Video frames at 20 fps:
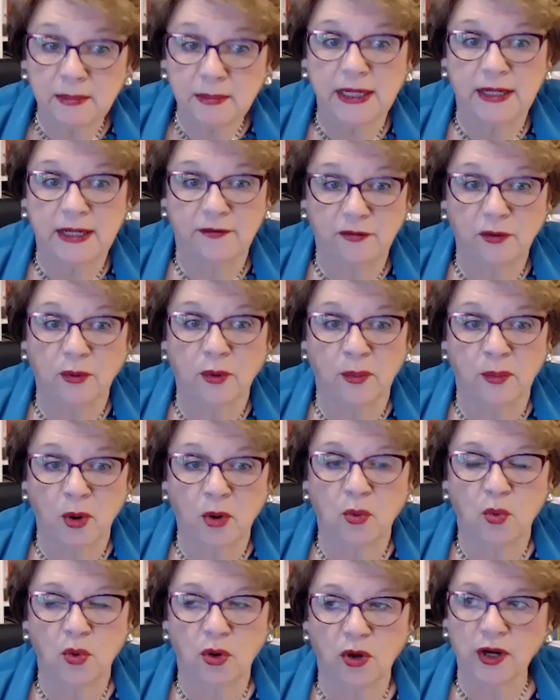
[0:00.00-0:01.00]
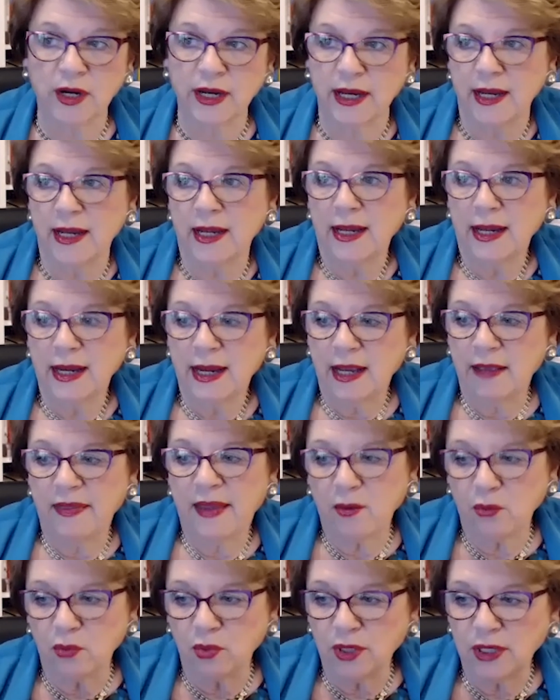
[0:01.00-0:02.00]
lead for remote work. And
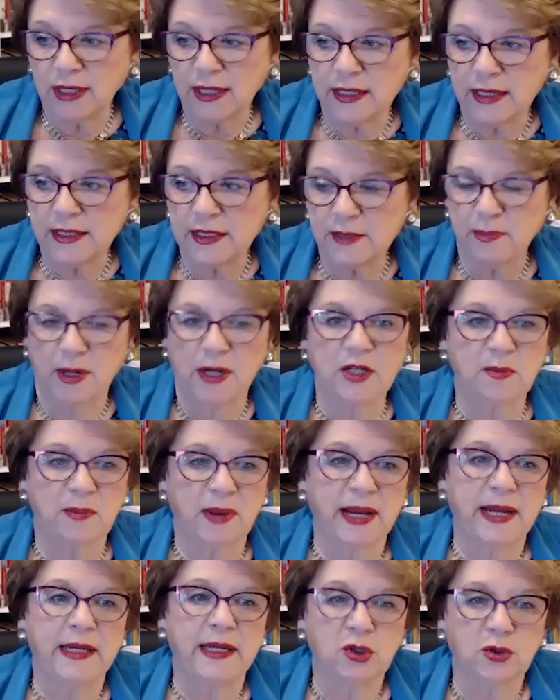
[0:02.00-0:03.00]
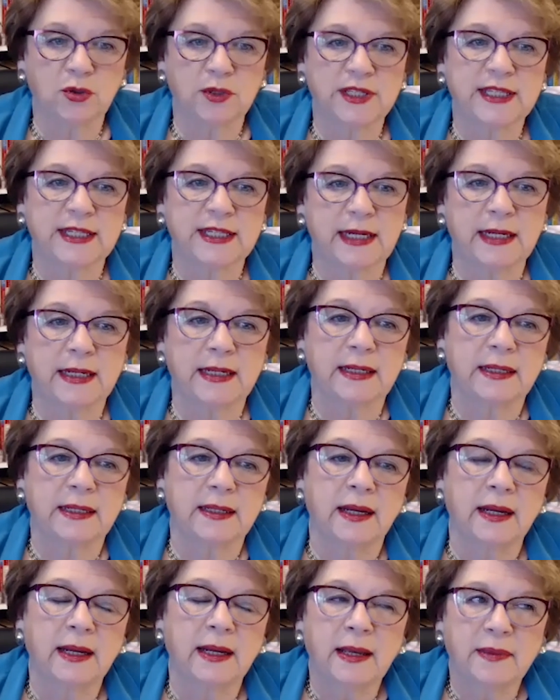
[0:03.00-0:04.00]
that really sparked my interest
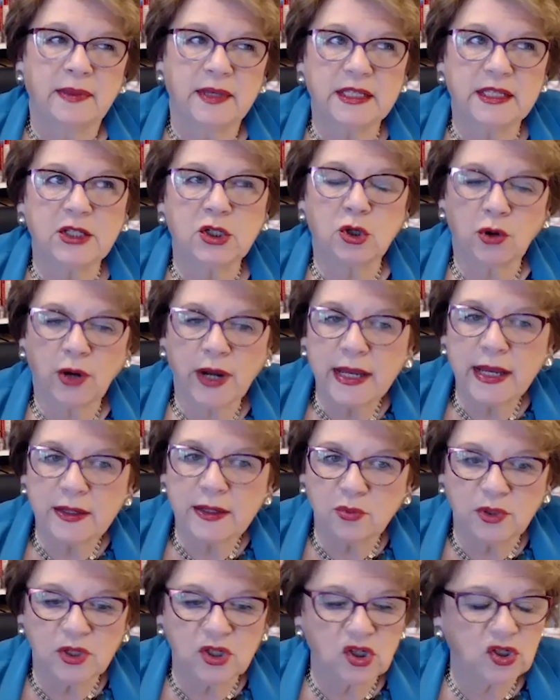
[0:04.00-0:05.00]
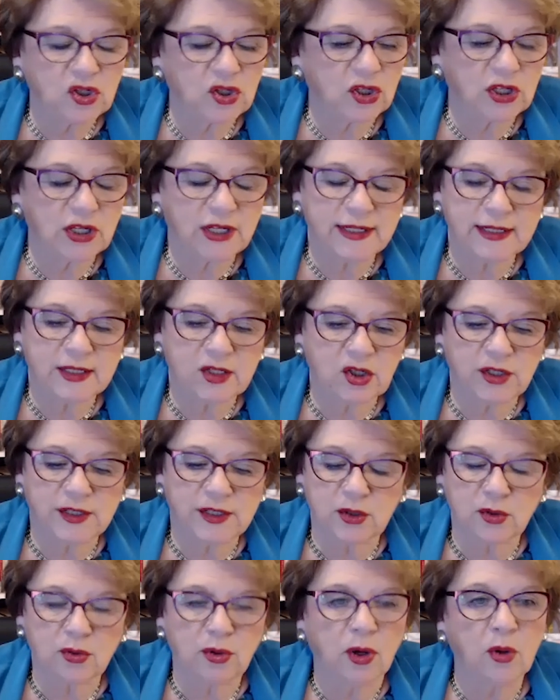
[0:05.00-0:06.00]
in this trend, which is
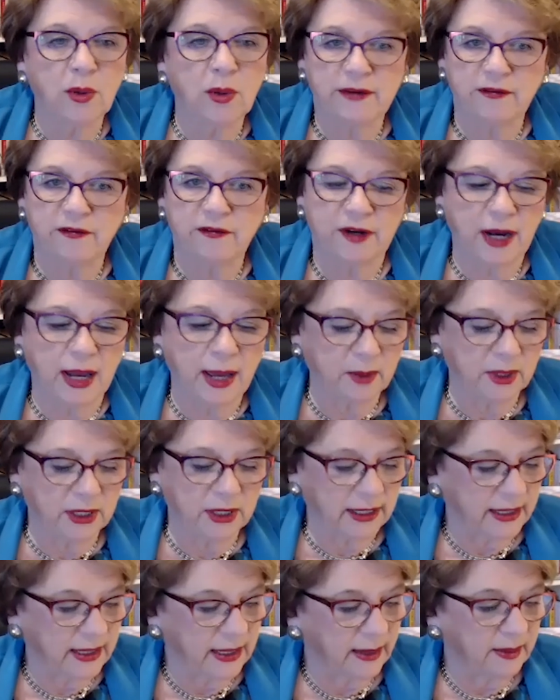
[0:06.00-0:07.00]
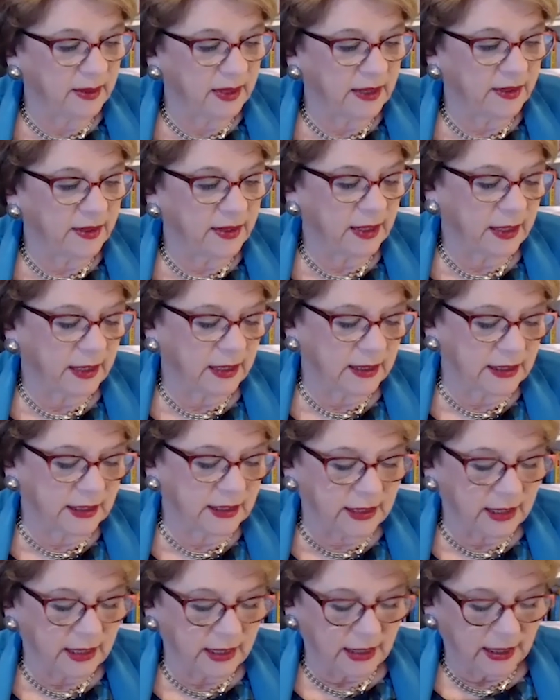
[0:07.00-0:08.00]
just growing phenomenally. I think
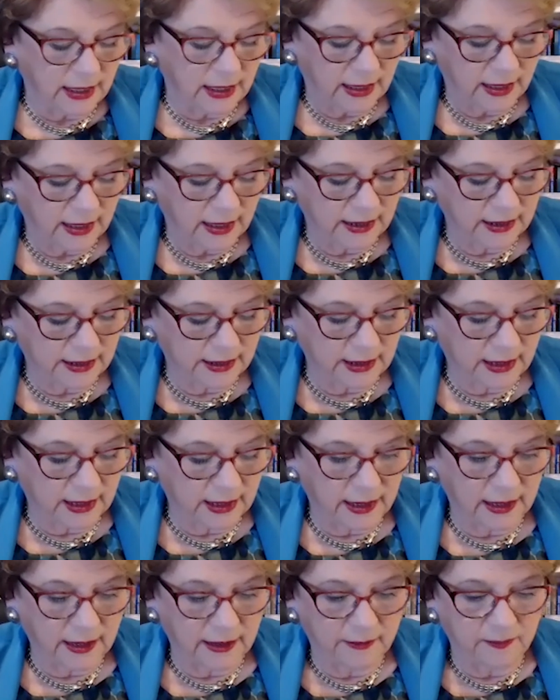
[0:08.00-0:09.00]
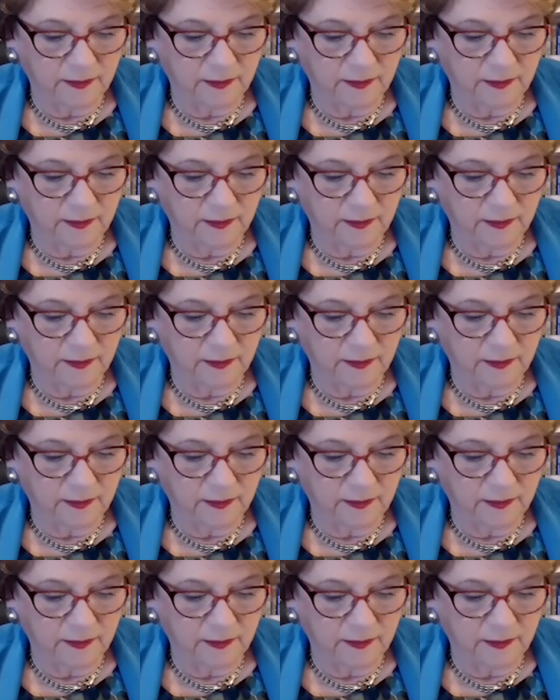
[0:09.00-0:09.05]
it's a